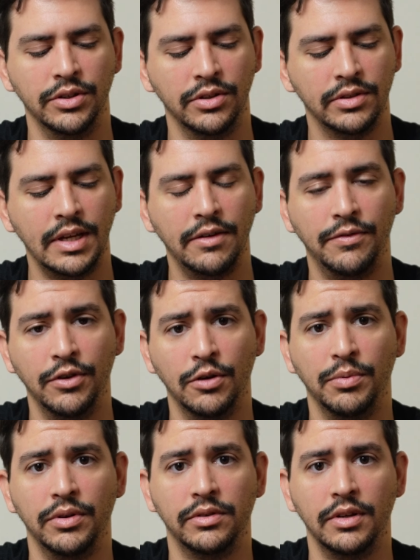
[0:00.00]
It does have a
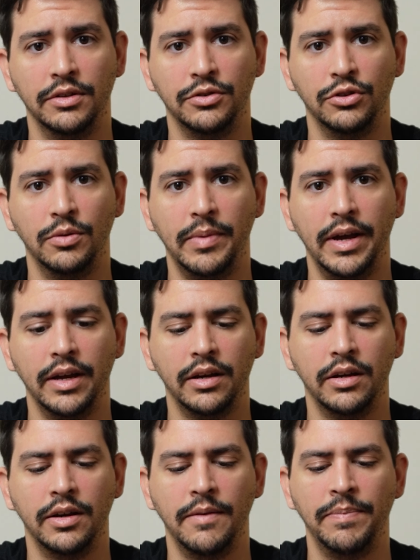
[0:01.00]
fingerprint sensor in the
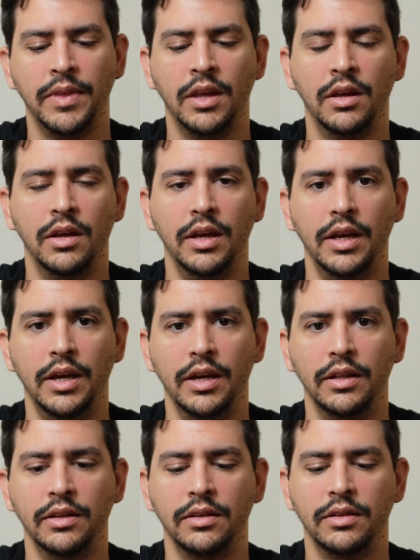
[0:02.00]
back,
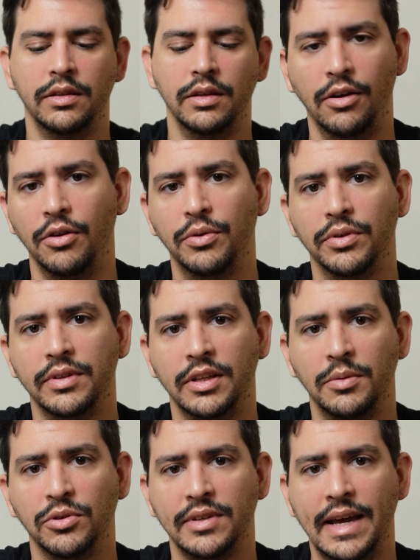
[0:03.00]
and although it's not
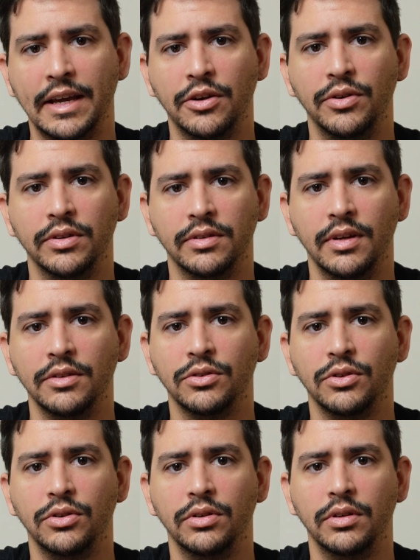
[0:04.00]
the most accurate
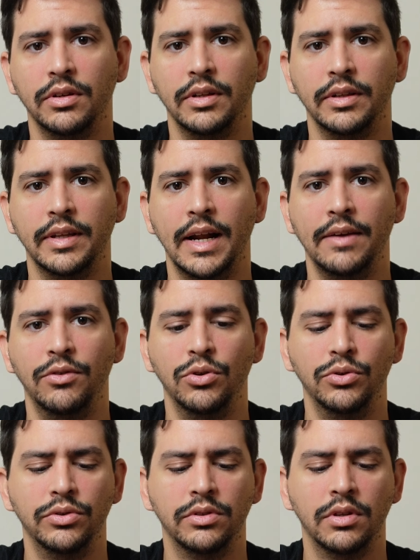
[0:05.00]
sensor that I've
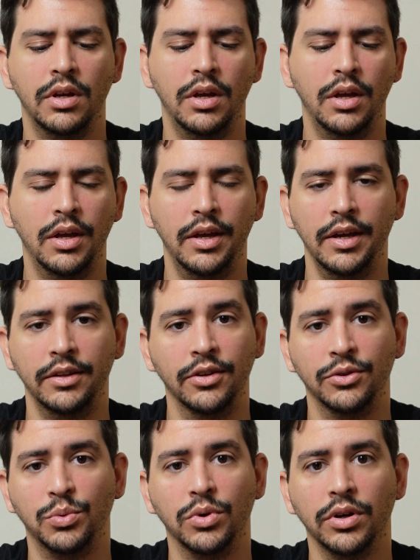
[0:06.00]
used, it
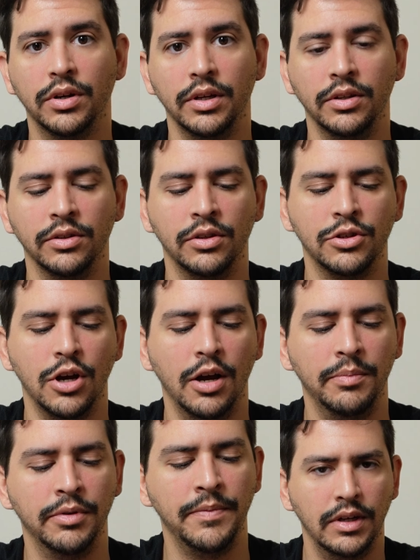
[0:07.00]
does work. It does the
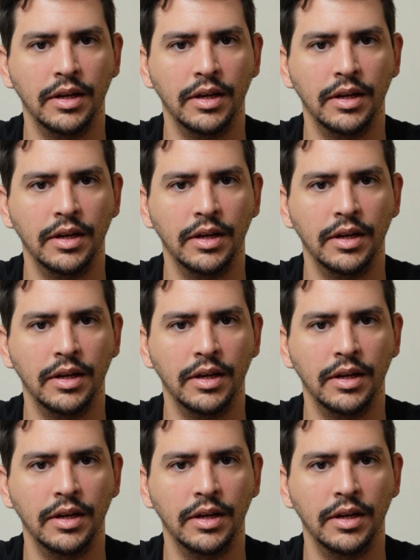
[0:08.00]
job.